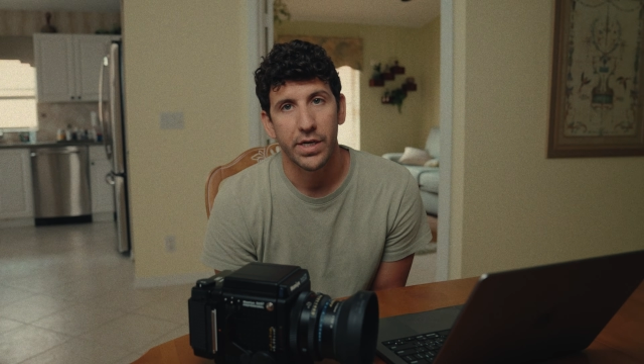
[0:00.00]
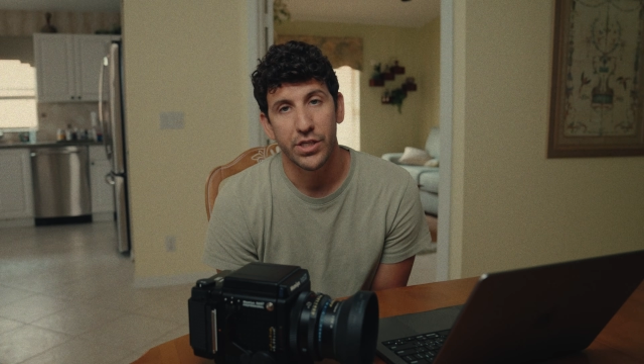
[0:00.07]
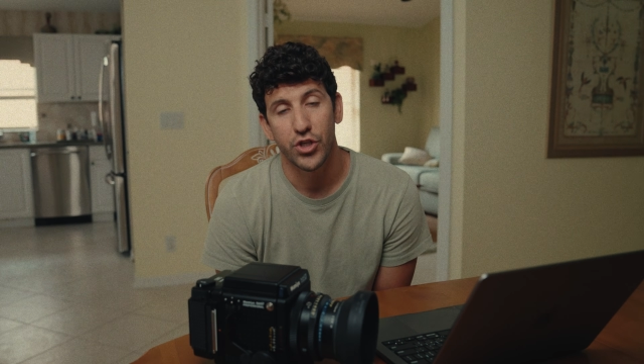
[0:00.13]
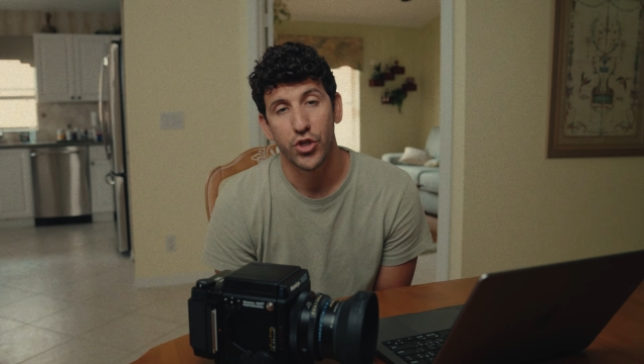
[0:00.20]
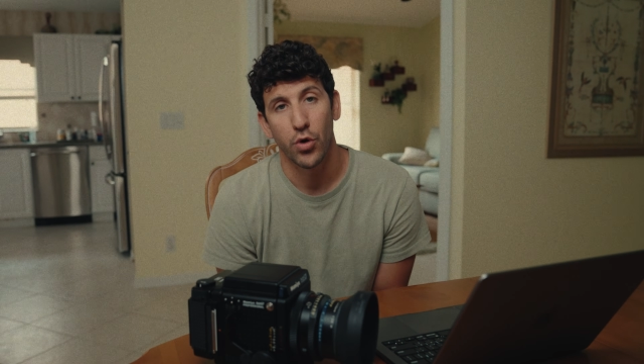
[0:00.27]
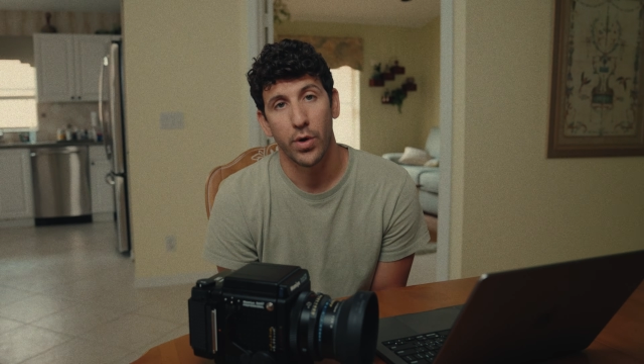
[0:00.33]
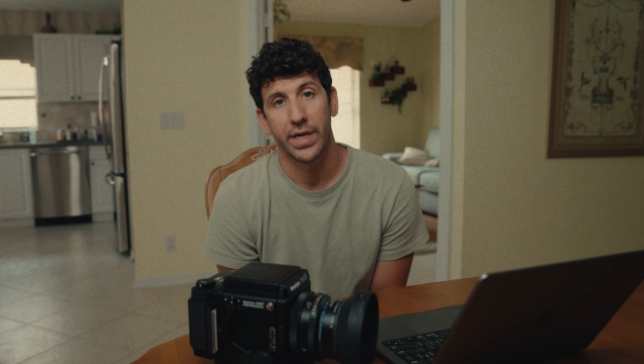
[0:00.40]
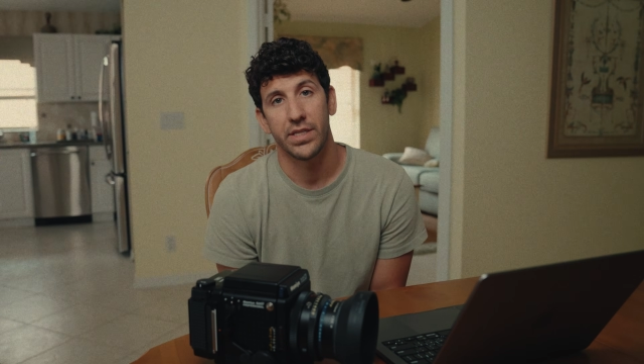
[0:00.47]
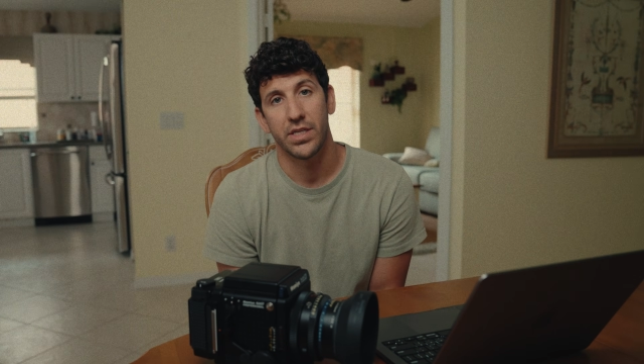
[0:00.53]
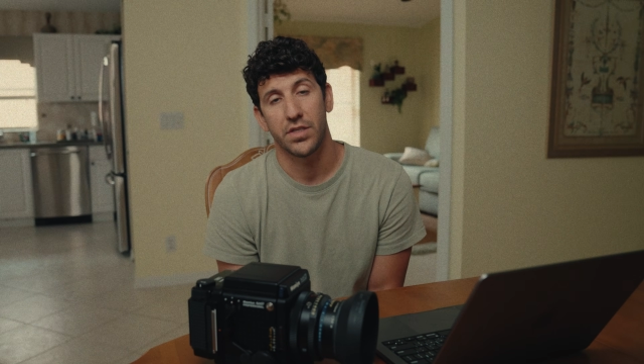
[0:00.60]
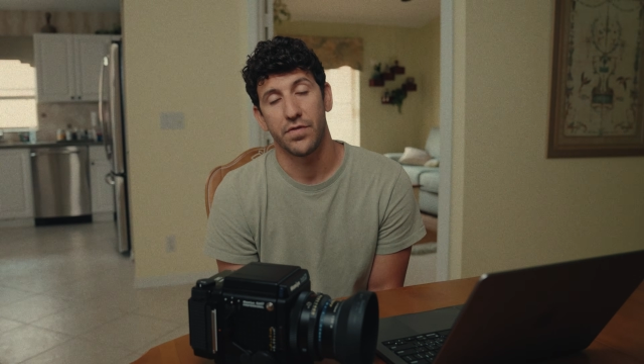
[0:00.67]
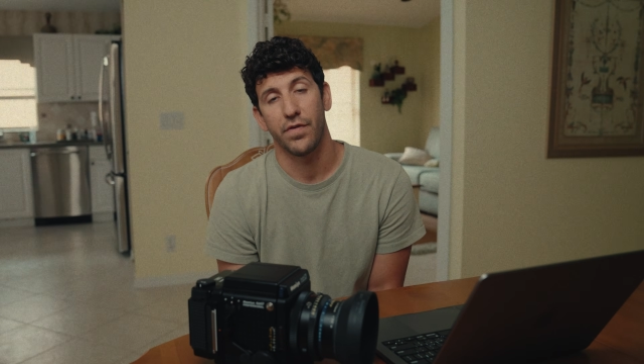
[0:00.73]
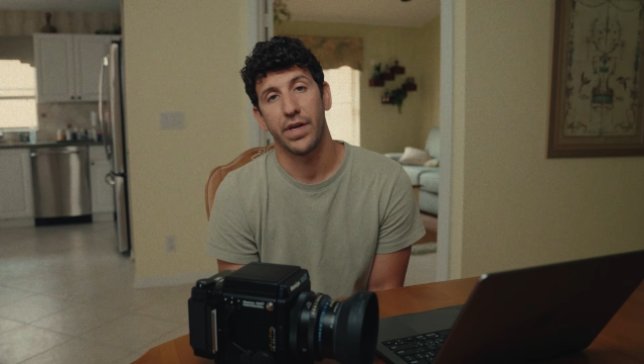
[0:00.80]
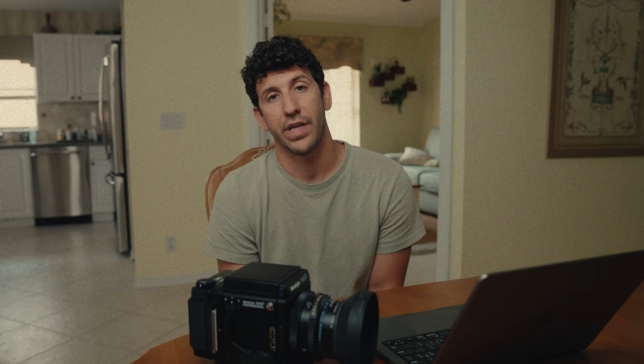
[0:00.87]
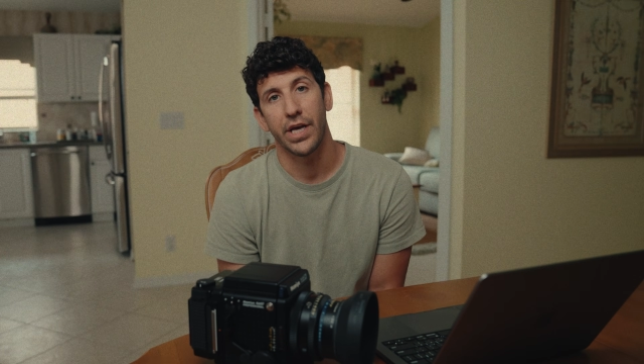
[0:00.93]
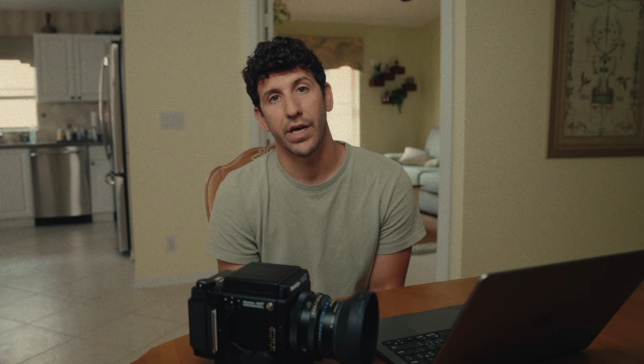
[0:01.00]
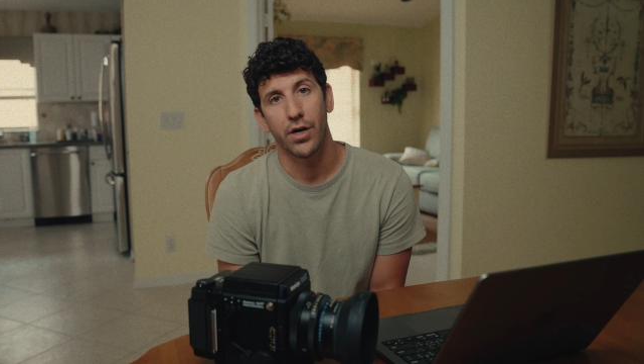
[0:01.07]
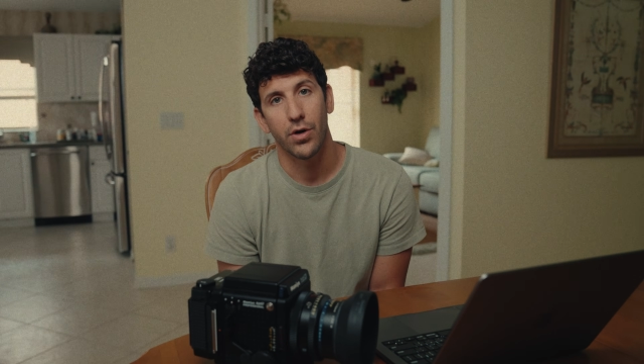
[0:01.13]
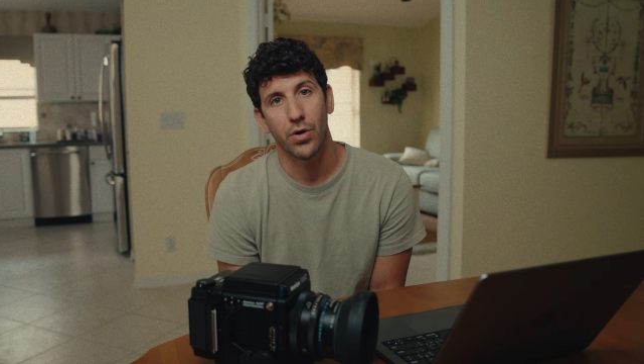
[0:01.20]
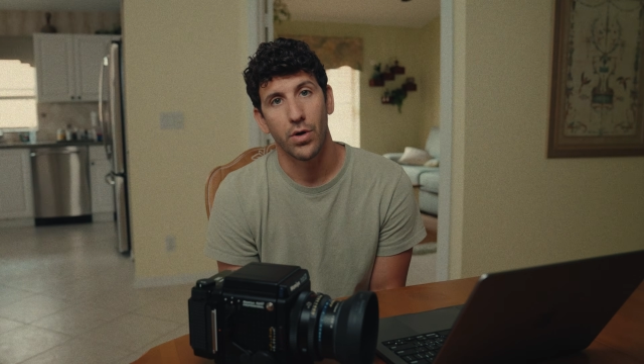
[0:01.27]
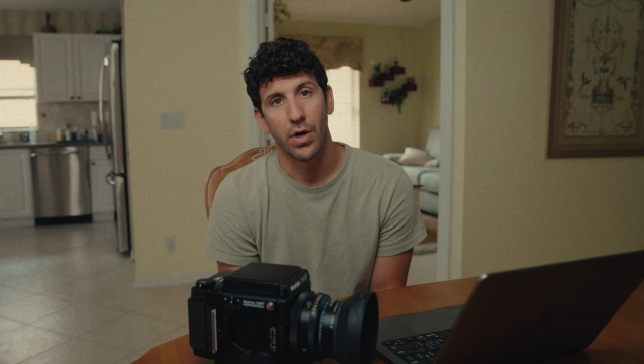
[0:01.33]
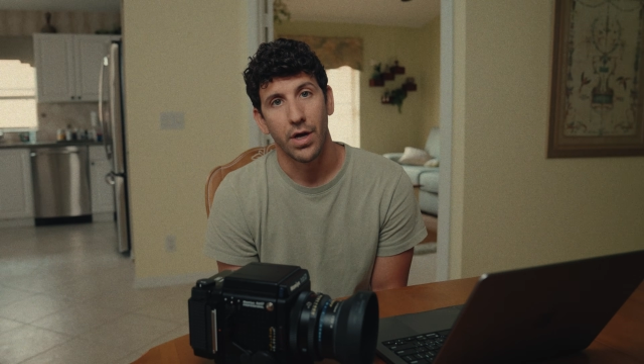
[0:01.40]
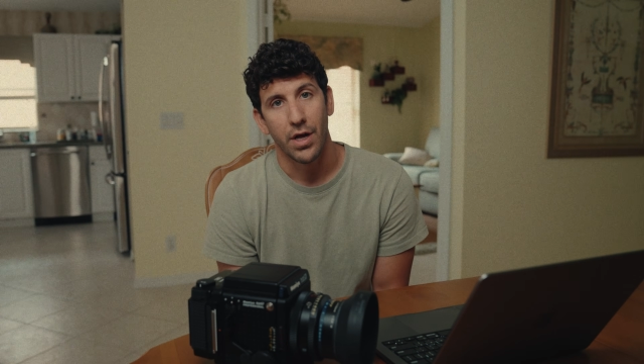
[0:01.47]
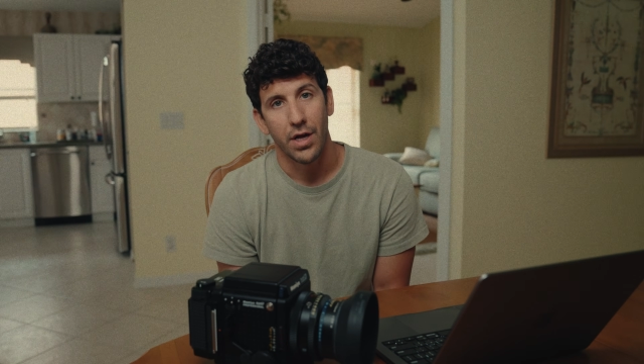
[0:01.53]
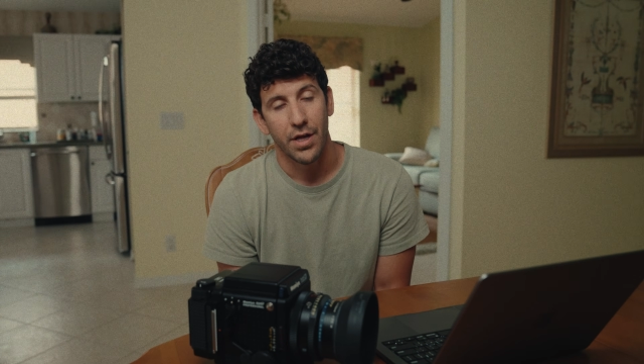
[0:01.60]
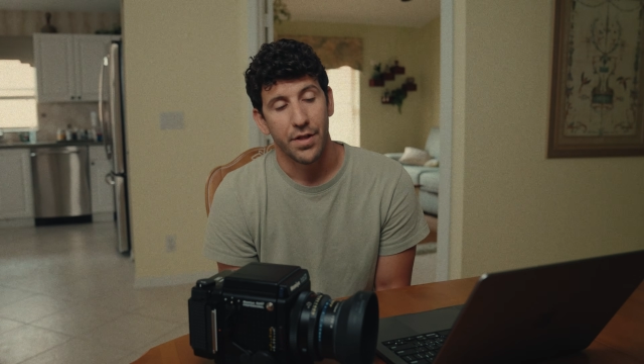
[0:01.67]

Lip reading: enjoying this video